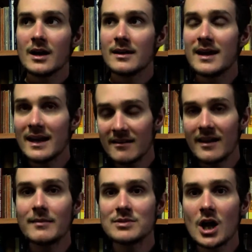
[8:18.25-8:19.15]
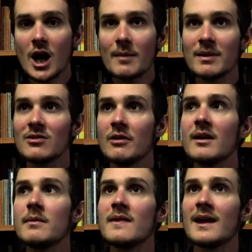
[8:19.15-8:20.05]
Yet at the same time, it's not
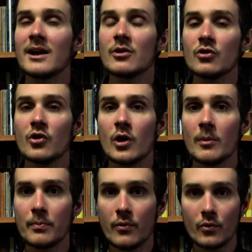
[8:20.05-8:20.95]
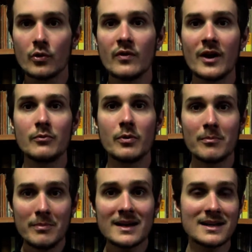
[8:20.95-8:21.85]
something that I can also approve and
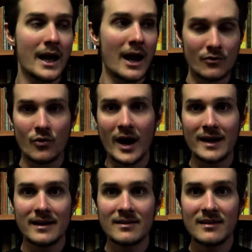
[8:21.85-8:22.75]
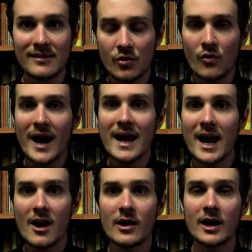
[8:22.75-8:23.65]
permit outright. It's this grey
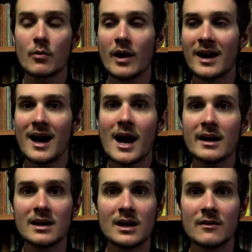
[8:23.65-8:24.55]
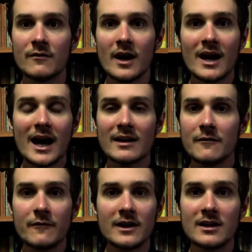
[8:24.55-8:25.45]
area where I can't give a
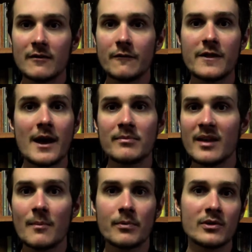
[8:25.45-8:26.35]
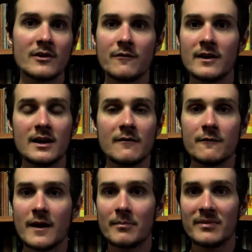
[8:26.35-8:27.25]
definitive thumbs up or a definitive
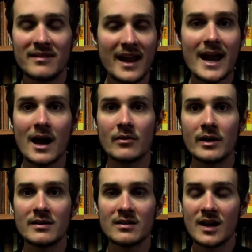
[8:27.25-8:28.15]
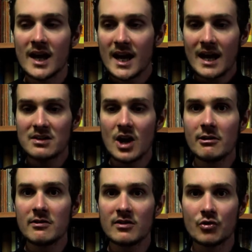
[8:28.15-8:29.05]
thumbs down. It's kind
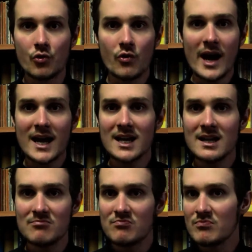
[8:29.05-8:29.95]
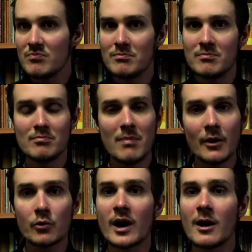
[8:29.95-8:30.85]
of this grey,
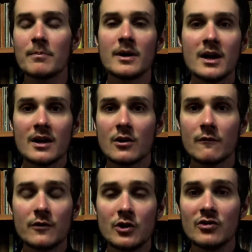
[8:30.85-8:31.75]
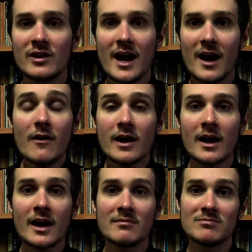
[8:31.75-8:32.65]
muddled up, confusing area,
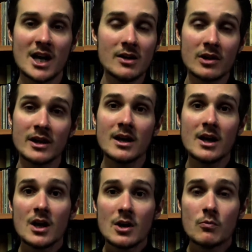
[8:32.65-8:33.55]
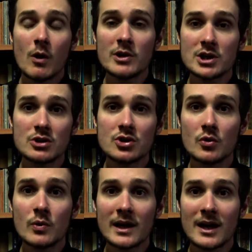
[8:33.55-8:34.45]
and generally what we should do
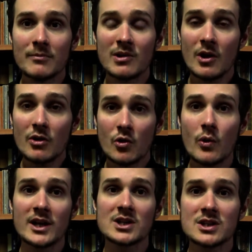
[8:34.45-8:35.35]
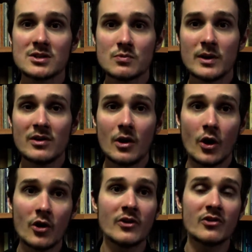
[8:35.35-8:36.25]
when it comes to those questions, we
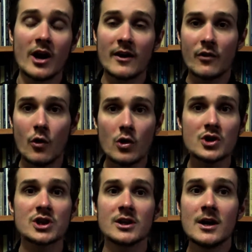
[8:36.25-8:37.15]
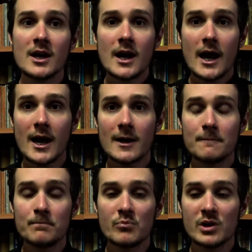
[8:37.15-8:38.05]
err on the side of caution
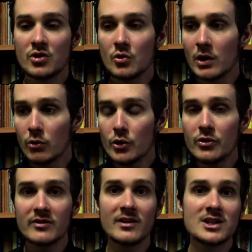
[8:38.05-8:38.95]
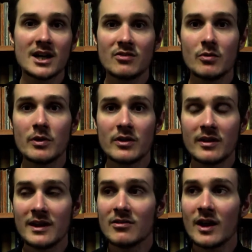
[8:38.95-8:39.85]
and we do what Luther suggested with
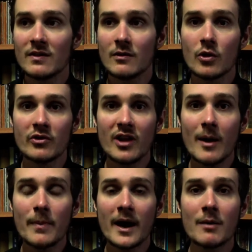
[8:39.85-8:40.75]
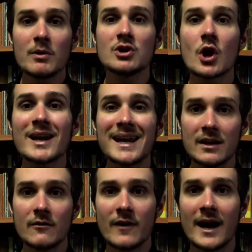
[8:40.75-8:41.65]
things like the Lord's Supper, and we don't
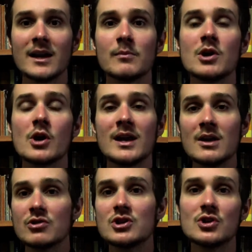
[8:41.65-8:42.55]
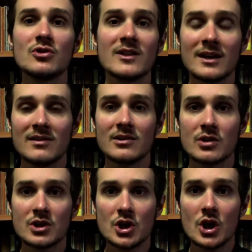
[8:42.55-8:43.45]
innovate and we don't introduce things into
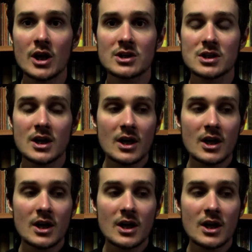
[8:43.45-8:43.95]
the church.